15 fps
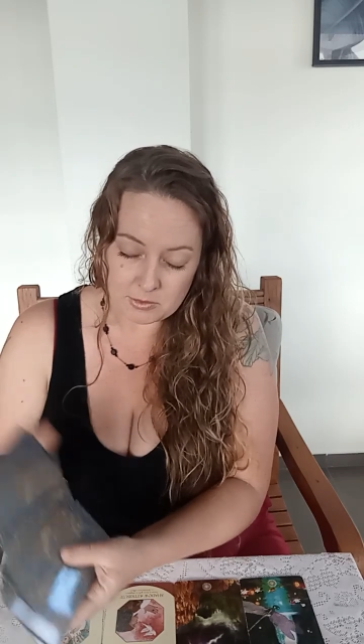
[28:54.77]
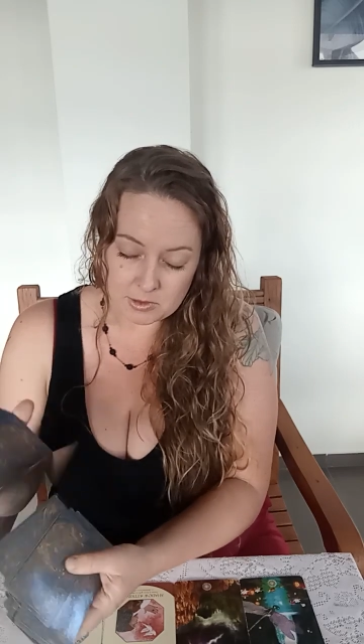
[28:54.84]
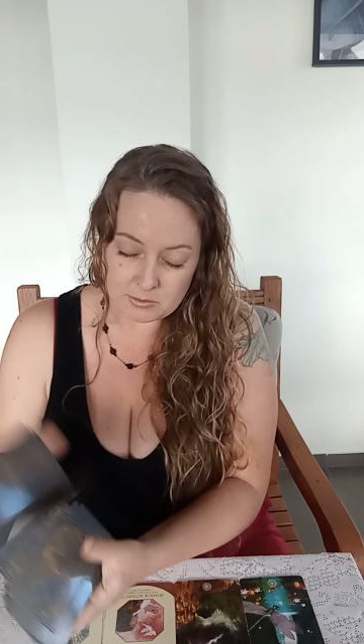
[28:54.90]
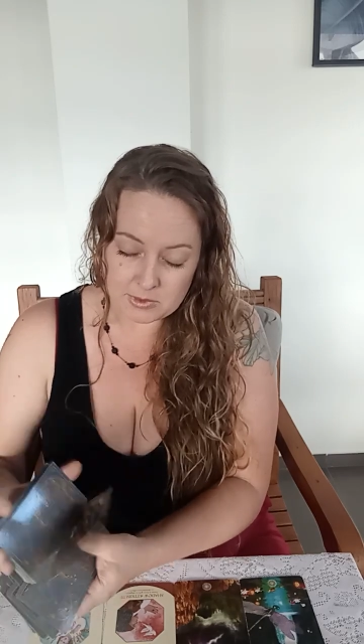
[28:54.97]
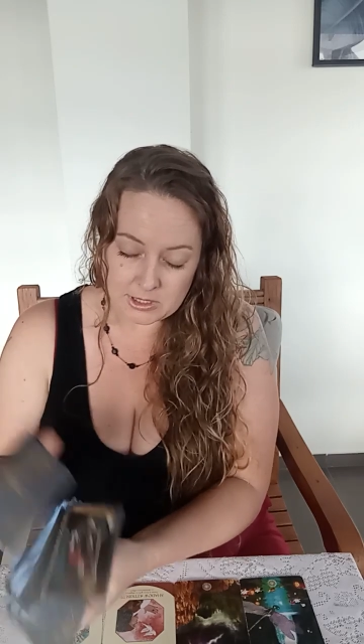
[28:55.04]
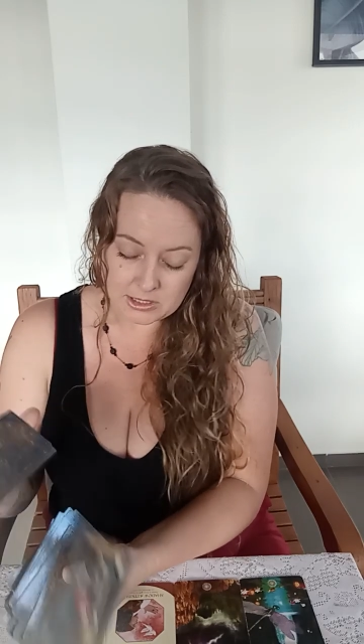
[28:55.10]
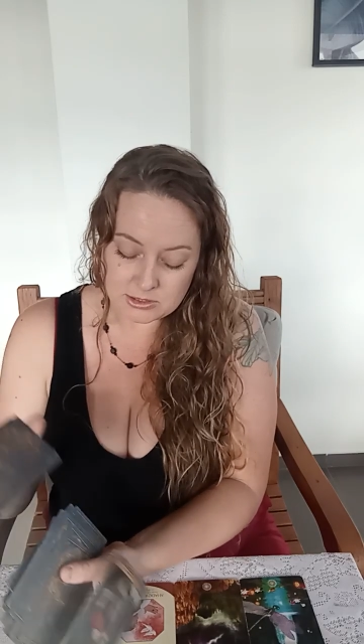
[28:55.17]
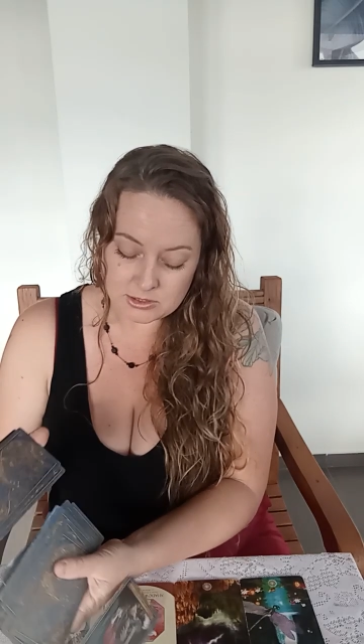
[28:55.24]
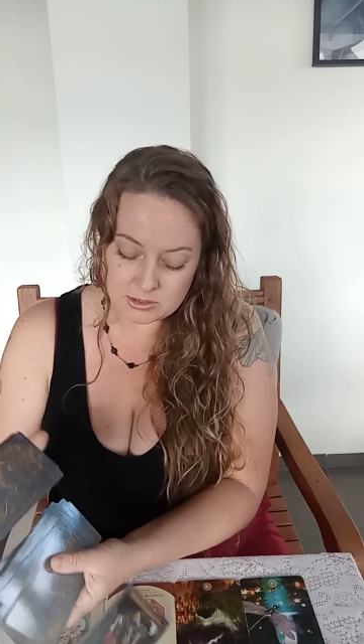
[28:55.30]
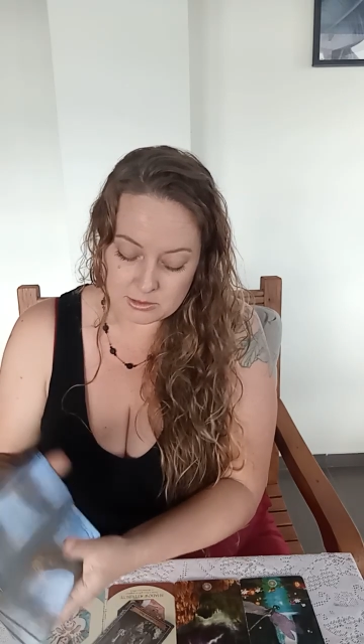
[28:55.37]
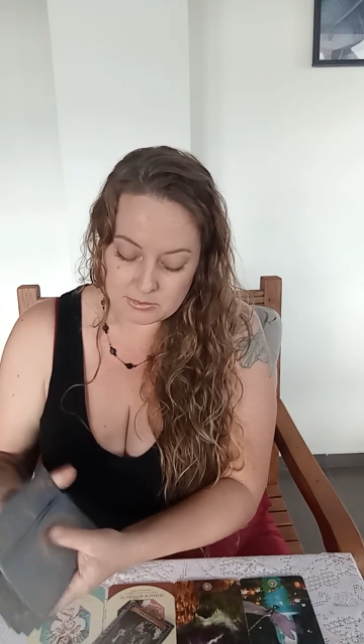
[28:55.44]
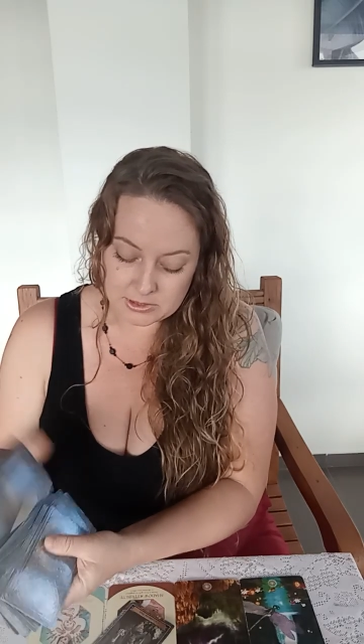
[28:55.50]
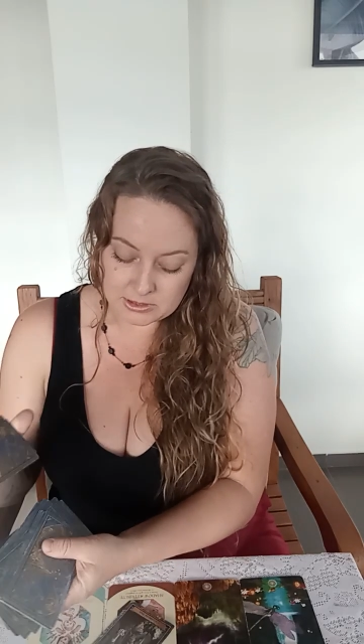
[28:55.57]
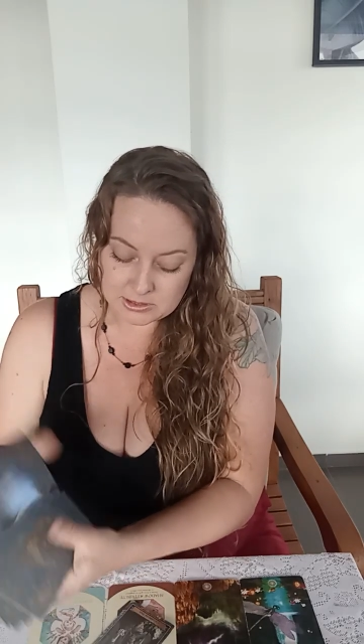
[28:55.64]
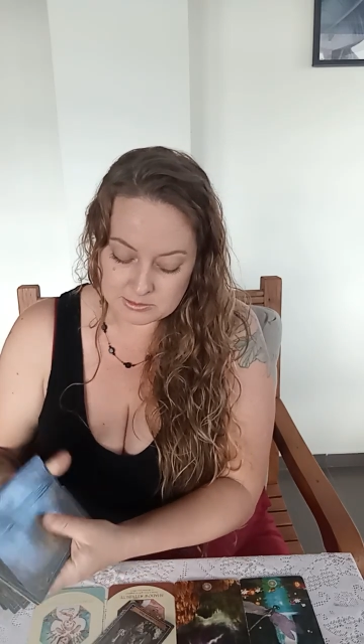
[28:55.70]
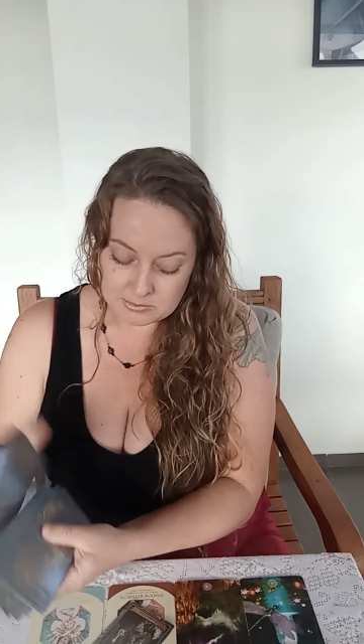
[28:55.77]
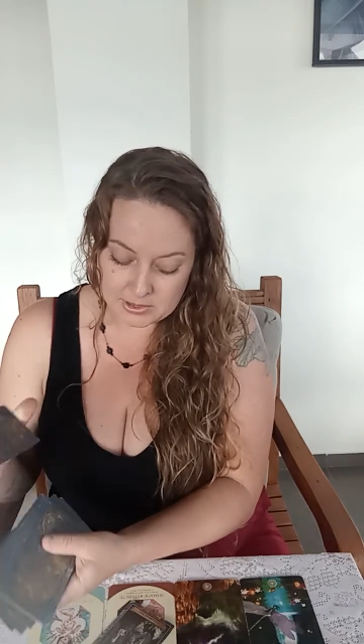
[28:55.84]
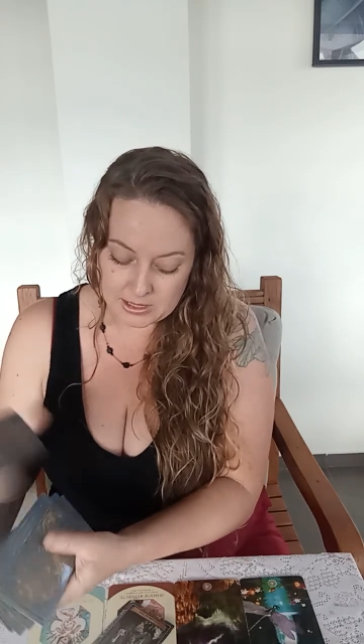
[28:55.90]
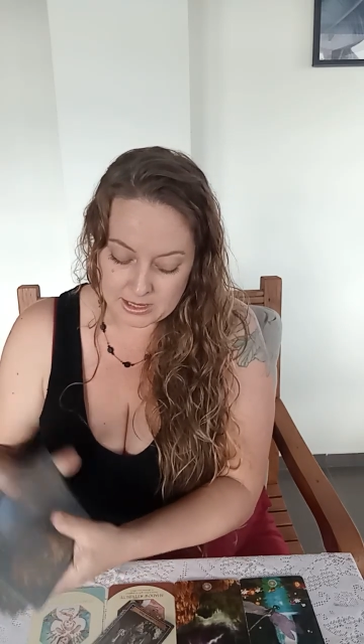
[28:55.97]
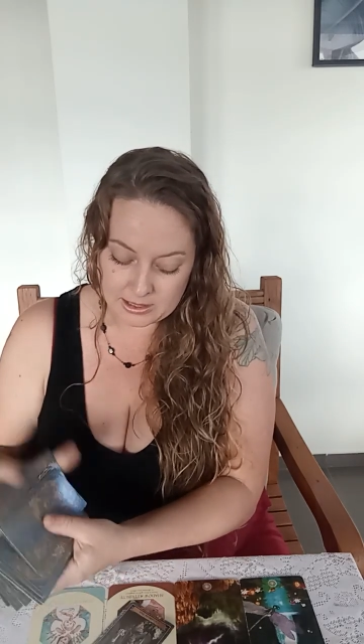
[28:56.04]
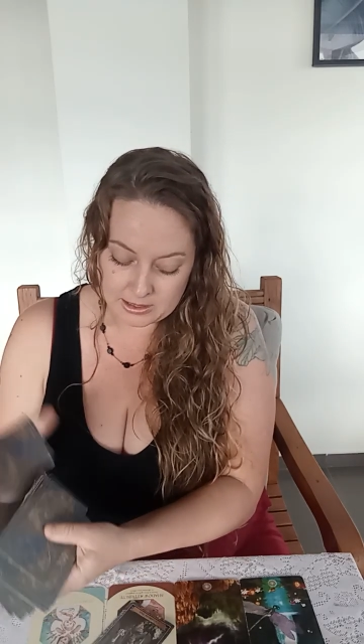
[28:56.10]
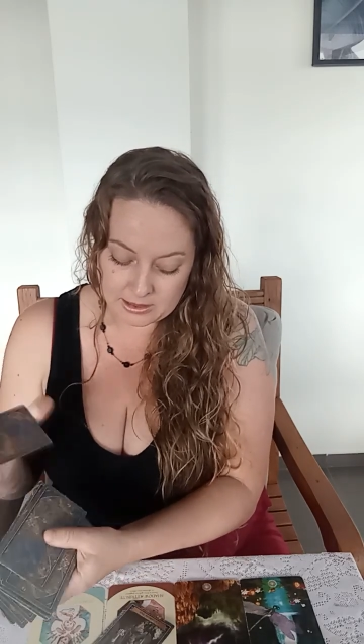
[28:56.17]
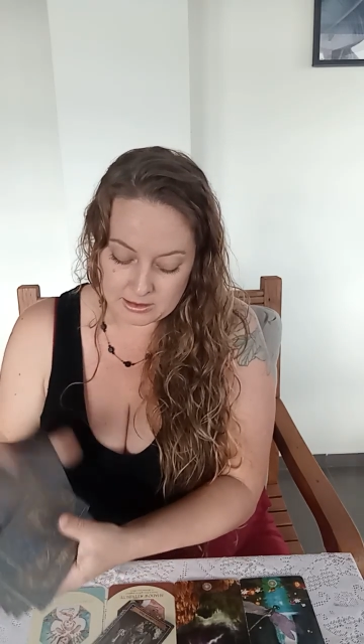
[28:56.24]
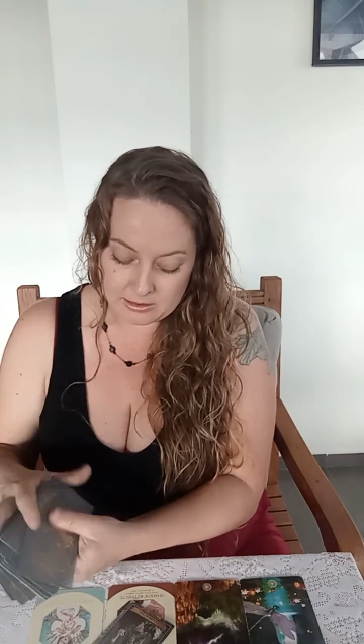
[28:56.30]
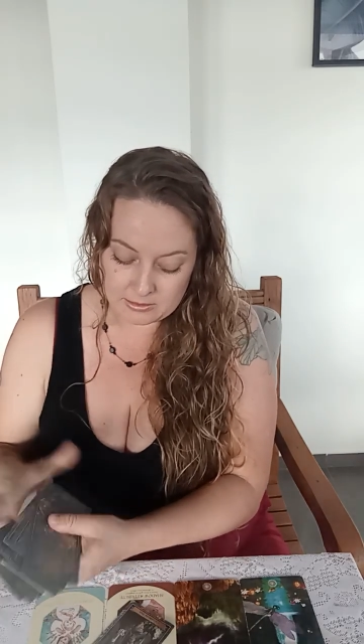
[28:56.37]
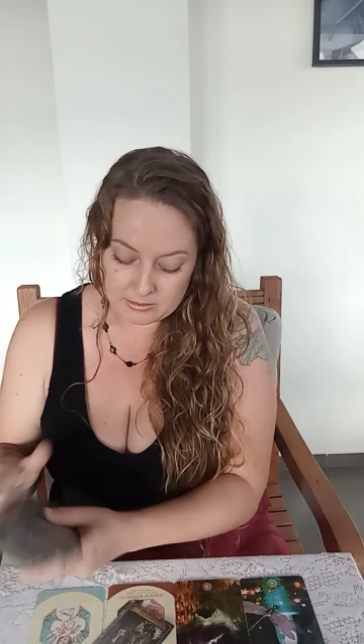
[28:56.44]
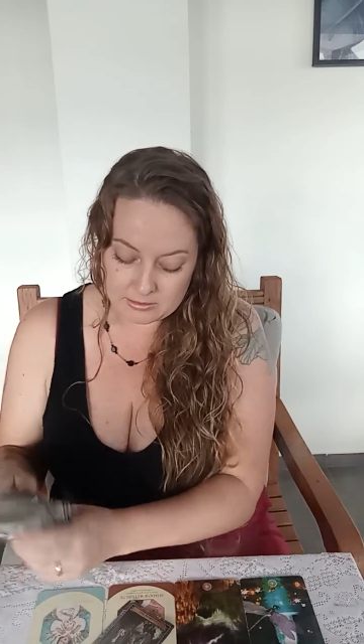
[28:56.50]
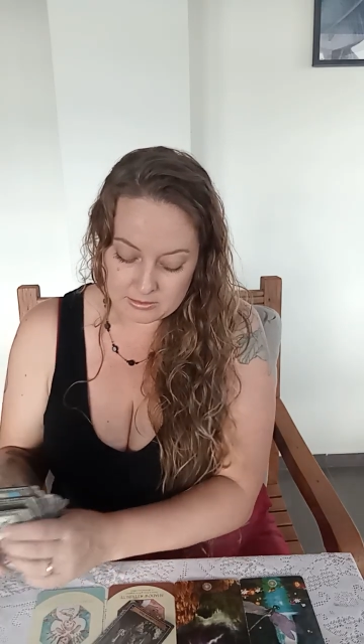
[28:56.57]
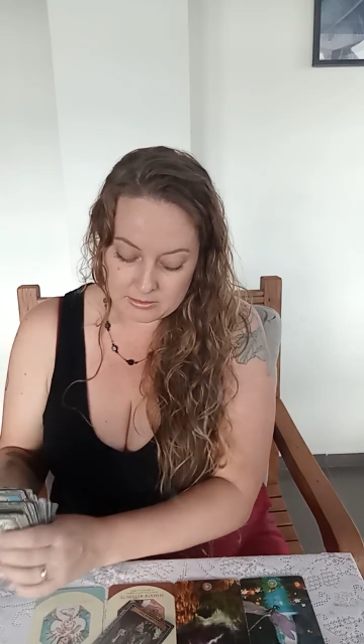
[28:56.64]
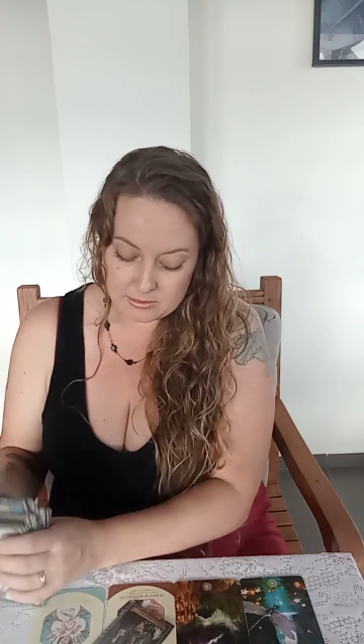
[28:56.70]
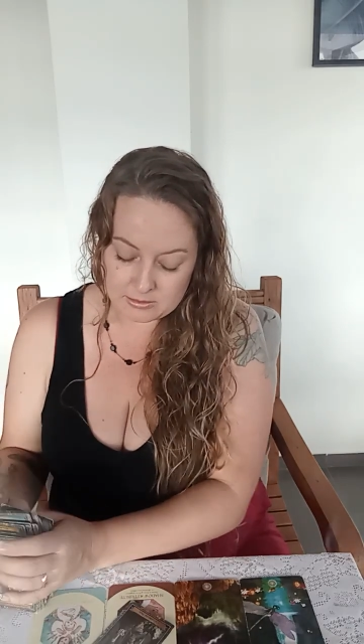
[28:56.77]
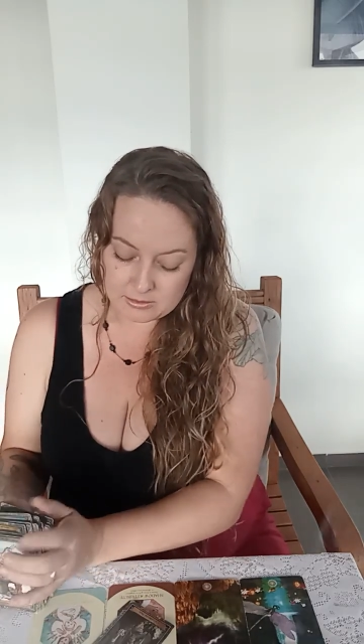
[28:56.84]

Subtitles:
What do we need to know about this blackout?